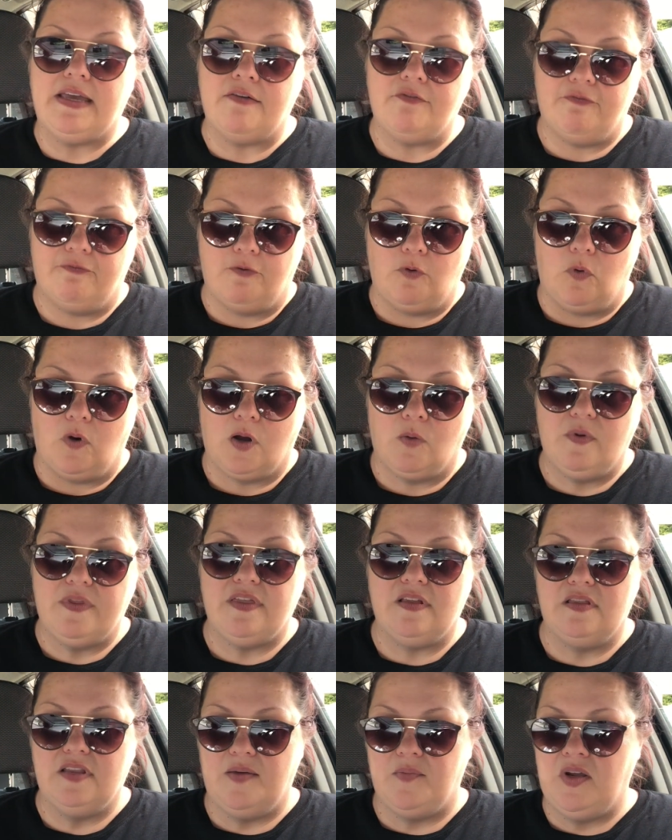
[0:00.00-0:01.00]
get four
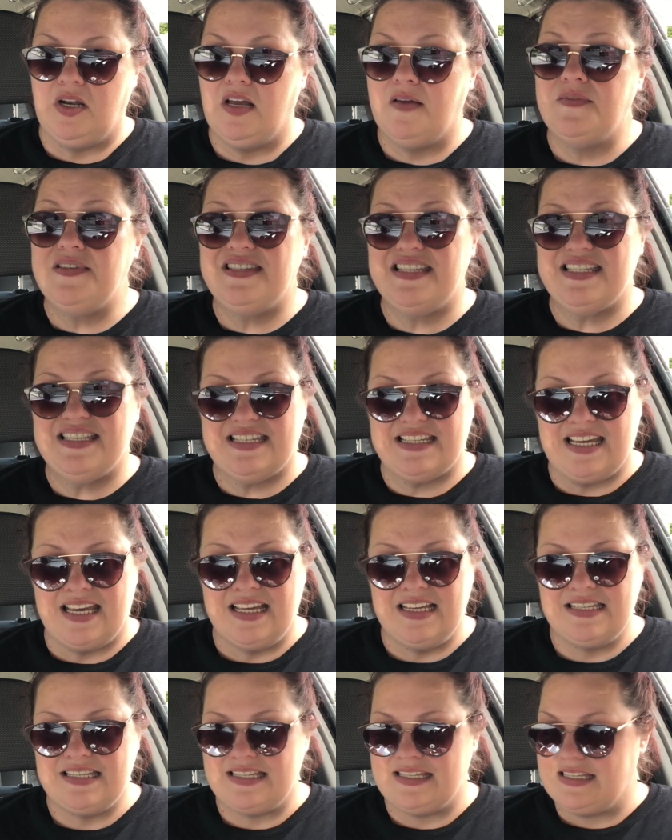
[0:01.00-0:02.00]
with a limit of
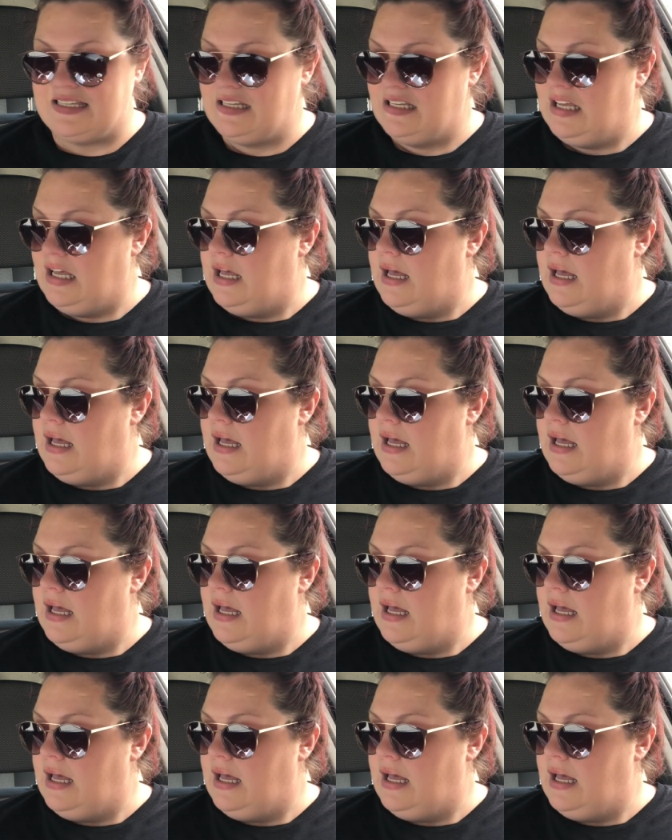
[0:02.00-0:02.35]
six.